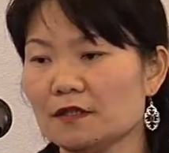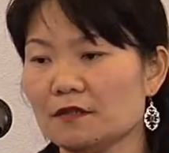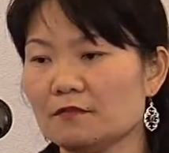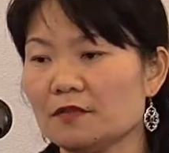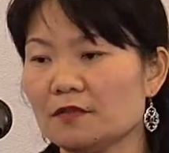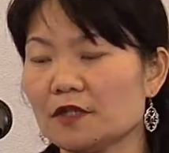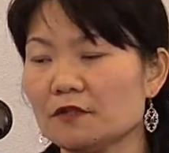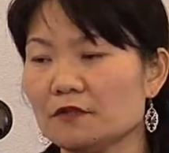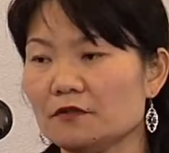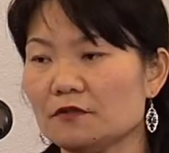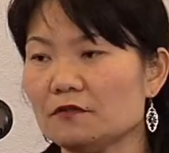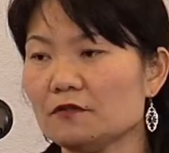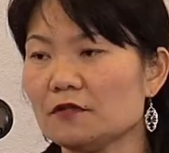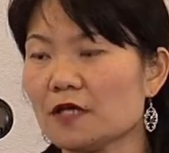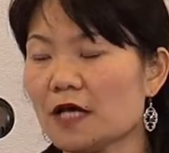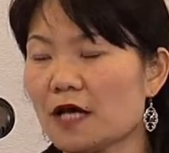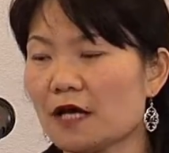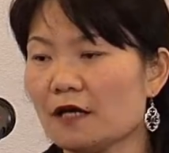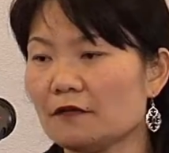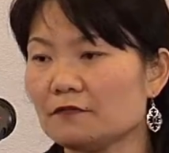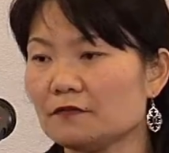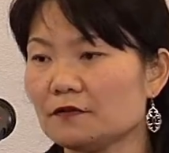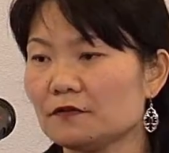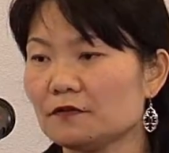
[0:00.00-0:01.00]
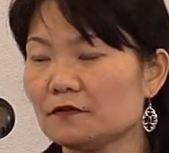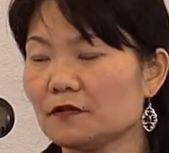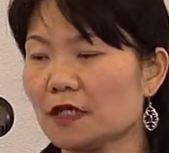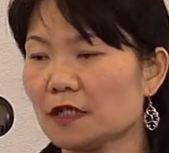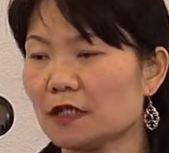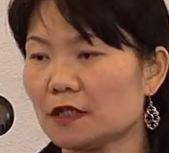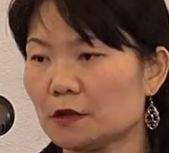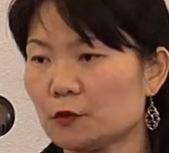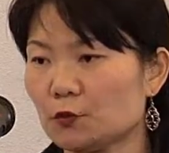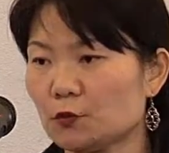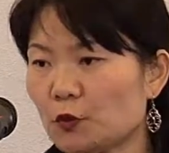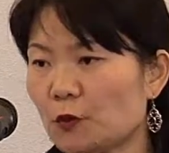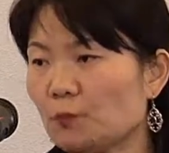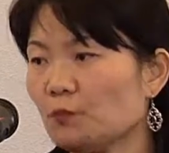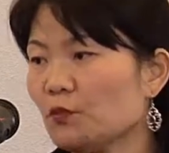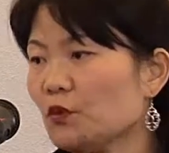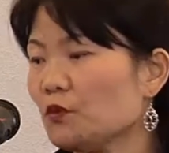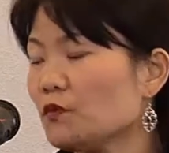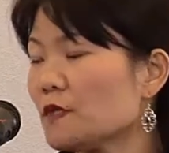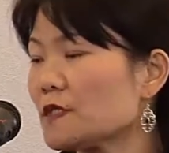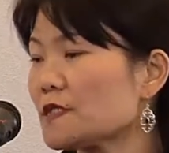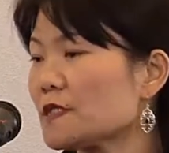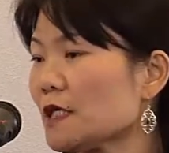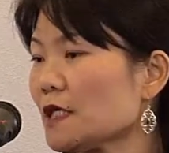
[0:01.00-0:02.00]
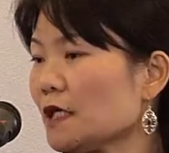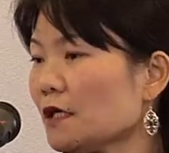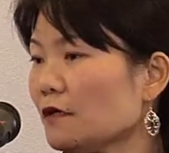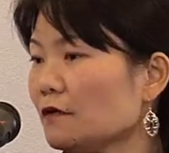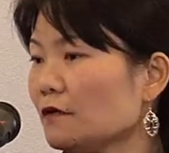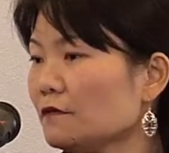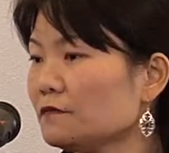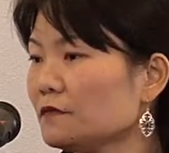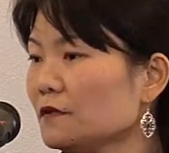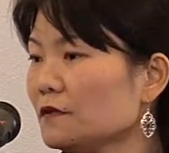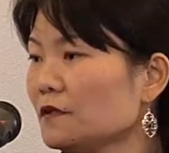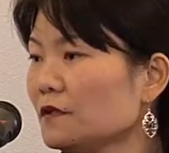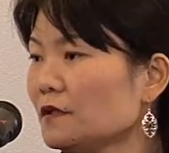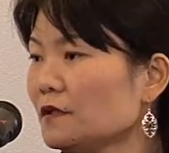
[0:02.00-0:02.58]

but you have to equip yourself